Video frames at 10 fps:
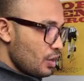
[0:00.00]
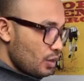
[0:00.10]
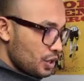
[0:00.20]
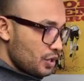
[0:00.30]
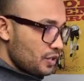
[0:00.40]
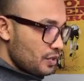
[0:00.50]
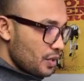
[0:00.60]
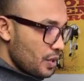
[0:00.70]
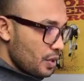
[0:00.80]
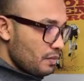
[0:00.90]
register
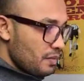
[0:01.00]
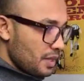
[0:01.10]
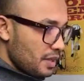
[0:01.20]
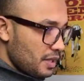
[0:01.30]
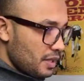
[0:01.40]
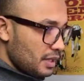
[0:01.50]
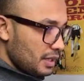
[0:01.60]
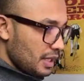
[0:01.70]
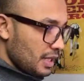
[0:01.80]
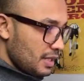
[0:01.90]
hook method that
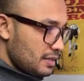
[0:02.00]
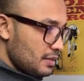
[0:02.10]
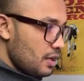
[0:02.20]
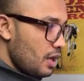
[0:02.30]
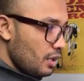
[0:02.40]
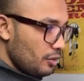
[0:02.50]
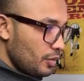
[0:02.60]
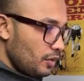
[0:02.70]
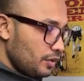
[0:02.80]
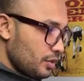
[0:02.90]
is
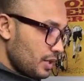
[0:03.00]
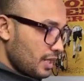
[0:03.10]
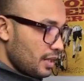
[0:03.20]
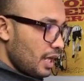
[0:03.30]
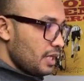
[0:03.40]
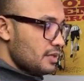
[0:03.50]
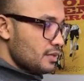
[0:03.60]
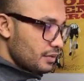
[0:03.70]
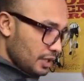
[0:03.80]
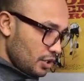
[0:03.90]
callable during the
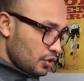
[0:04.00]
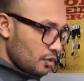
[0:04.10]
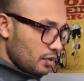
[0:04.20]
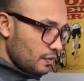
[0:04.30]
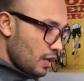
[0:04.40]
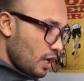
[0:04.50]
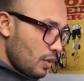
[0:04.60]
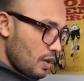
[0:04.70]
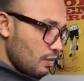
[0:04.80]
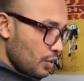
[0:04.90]
installation of
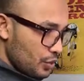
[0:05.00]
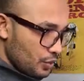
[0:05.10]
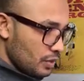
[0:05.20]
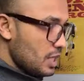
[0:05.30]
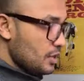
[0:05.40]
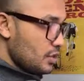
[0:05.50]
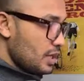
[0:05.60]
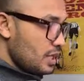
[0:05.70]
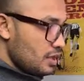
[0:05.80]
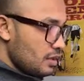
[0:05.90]
our module. So
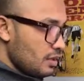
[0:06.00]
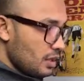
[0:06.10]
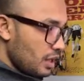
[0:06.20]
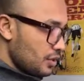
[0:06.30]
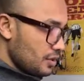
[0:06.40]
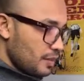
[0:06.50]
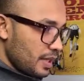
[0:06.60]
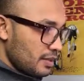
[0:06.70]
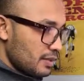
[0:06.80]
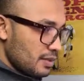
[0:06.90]
here I'll just
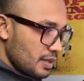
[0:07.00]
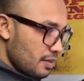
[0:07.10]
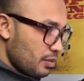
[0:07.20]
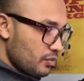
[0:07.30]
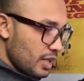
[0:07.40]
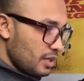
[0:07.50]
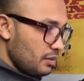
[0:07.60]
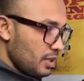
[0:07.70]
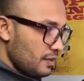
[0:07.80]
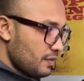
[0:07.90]
pick this example
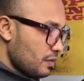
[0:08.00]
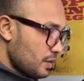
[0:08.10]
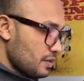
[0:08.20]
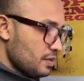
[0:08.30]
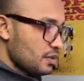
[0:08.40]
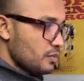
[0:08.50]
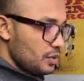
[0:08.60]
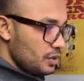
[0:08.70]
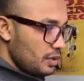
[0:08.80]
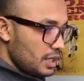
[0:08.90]
randomly from certain
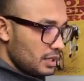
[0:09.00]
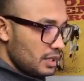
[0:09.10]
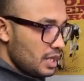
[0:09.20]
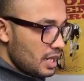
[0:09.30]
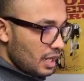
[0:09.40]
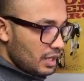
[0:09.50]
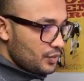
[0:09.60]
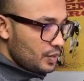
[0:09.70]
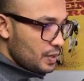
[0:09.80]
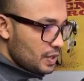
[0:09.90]
module that is
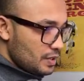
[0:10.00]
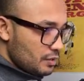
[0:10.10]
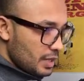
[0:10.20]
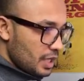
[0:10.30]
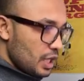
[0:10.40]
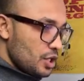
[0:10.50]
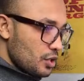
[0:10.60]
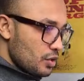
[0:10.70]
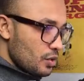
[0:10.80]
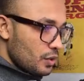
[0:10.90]
registering a new
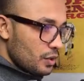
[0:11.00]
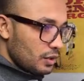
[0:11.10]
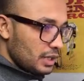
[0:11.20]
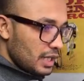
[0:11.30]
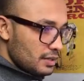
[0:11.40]
hook called